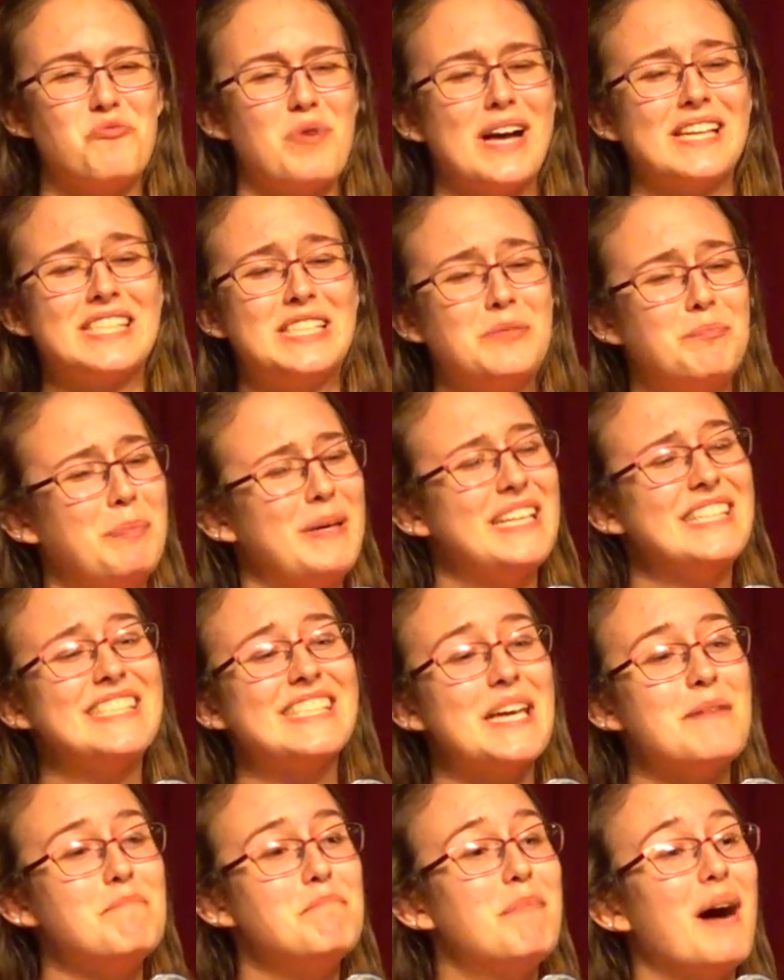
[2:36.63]
rust
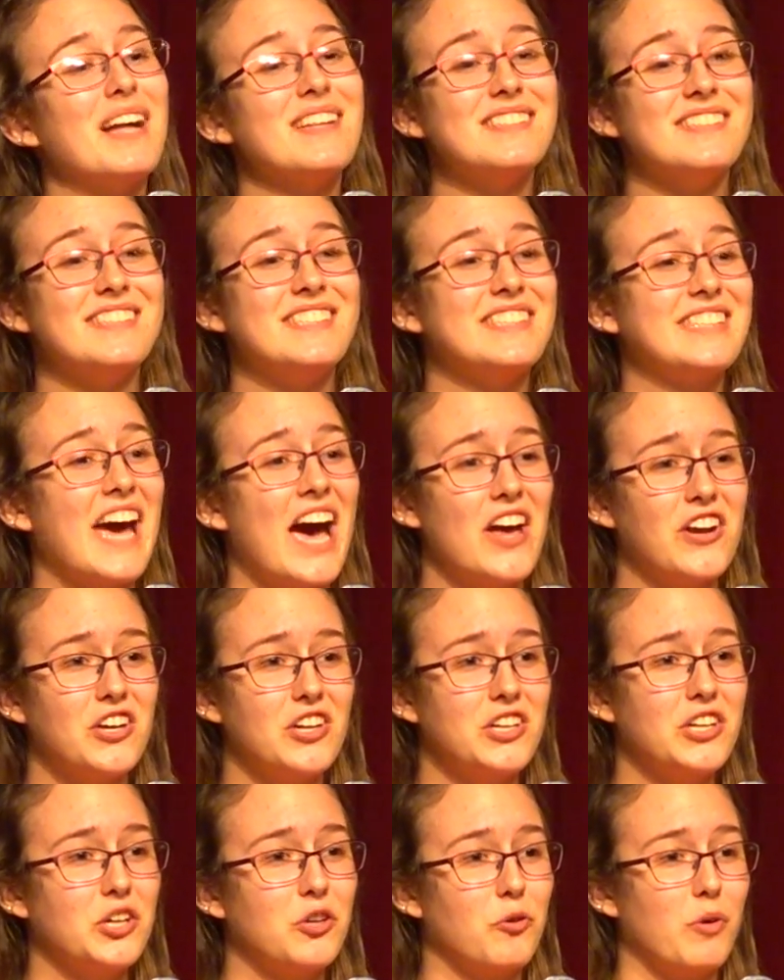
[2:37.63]
beads and buttons
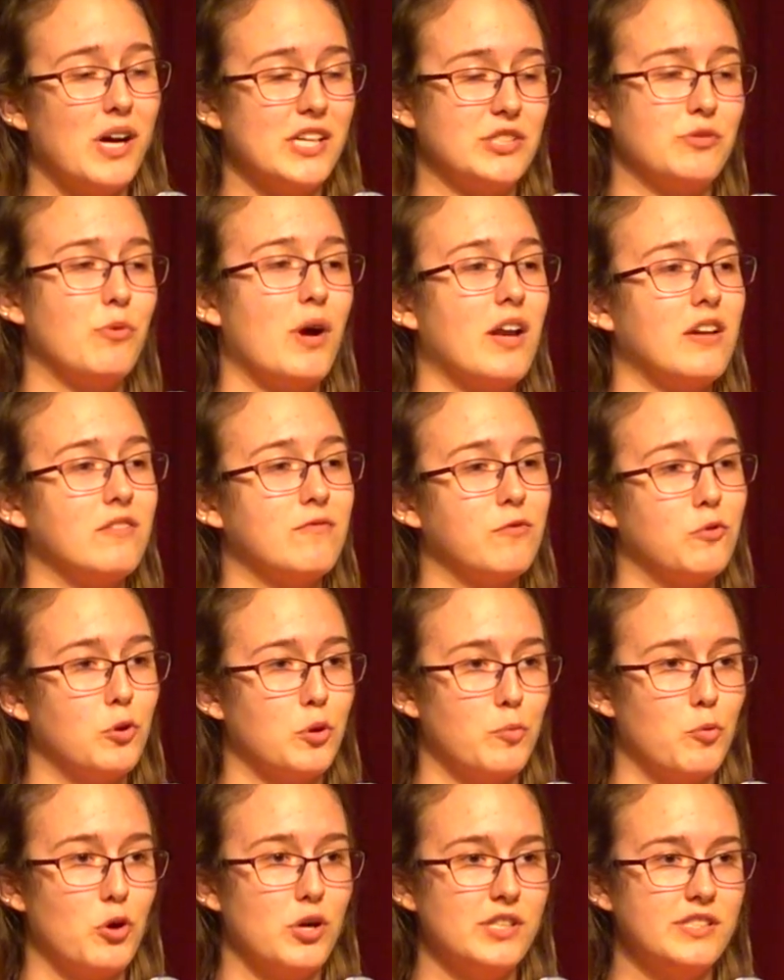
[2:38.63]
scattered across rotted
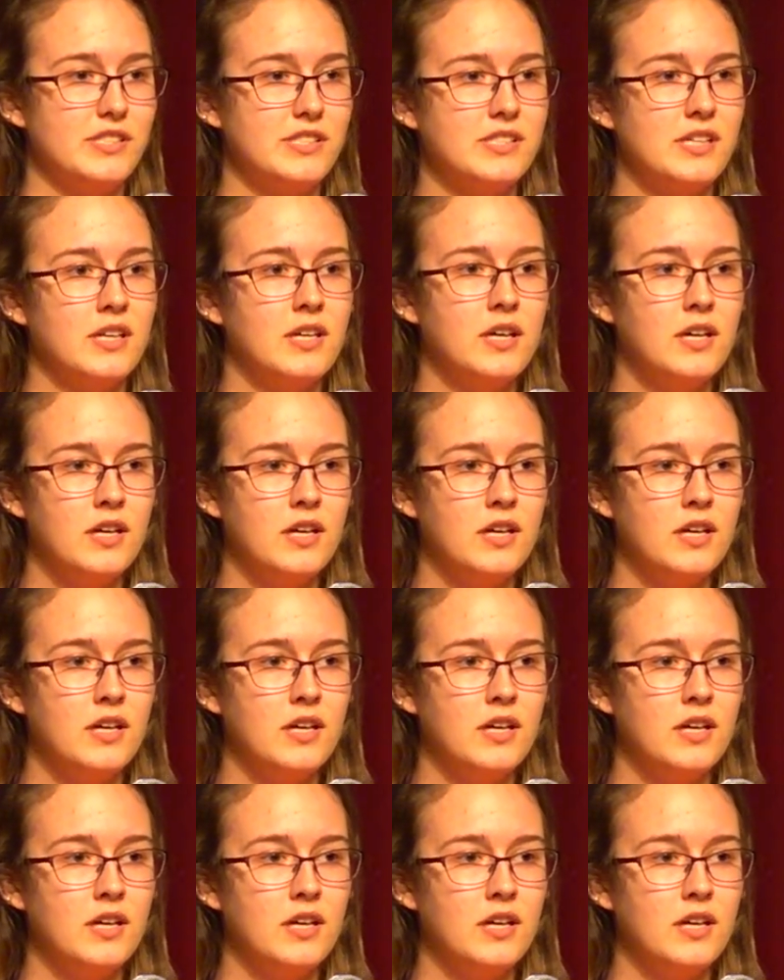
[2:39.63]
floorboards.